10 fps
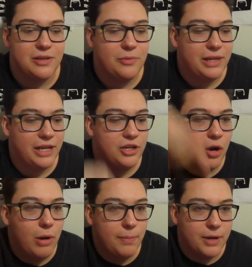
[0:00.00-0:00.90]
So we like
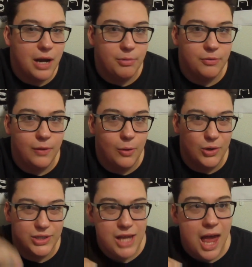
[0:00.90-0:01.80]
go up a couple
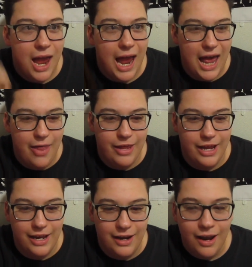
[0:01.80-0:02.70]
floors, and
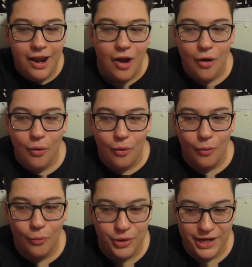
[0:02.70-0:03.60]
then
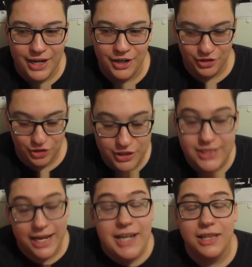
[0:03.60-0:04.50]
we
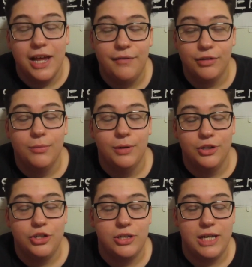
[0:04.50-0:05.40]
stand in line for a
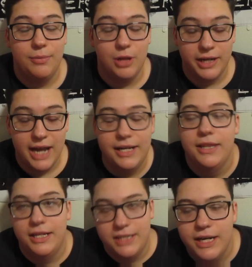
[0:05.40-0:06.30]
merch table again,
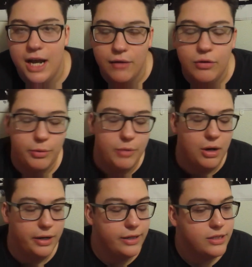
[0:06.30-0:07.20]
and they didn't have what we
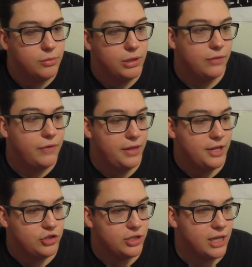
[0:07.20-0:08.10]
wanted. So we're like, fine,
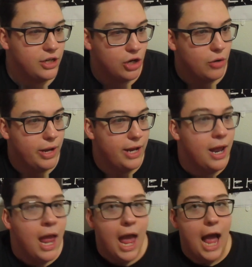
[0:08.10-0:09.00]
let's just like go
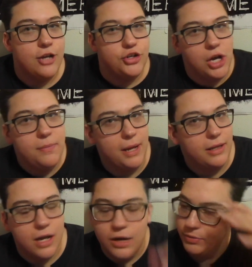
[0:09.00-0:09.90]
in. And John
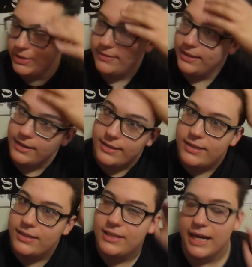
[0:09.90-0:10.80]
Bellion was the
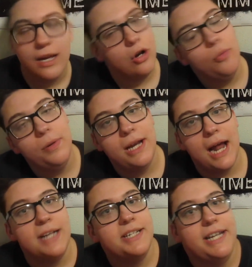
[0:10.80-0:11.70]
second opening
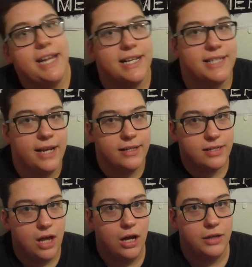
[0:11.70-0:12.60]
act, and he has that
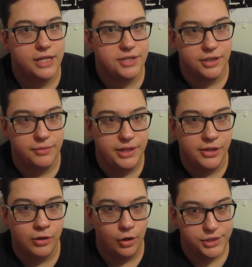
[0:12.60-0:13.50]
song that's on the
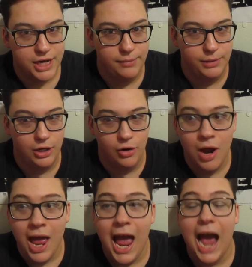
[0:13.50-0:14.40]
radio, All Time
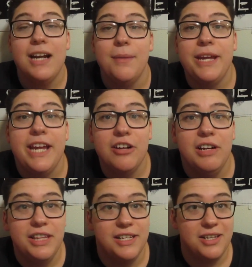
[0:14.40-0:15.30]
Low. And I'm
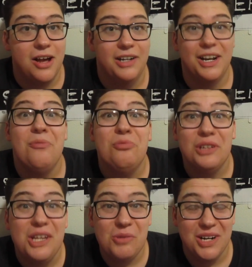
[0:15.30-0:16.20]
hearing this song, and I
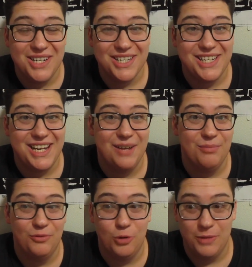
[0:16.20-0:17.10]
really wanted to see him
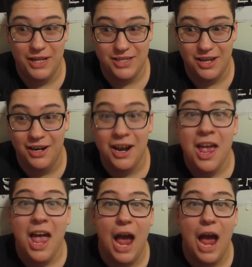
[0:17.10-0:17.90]
perform that song.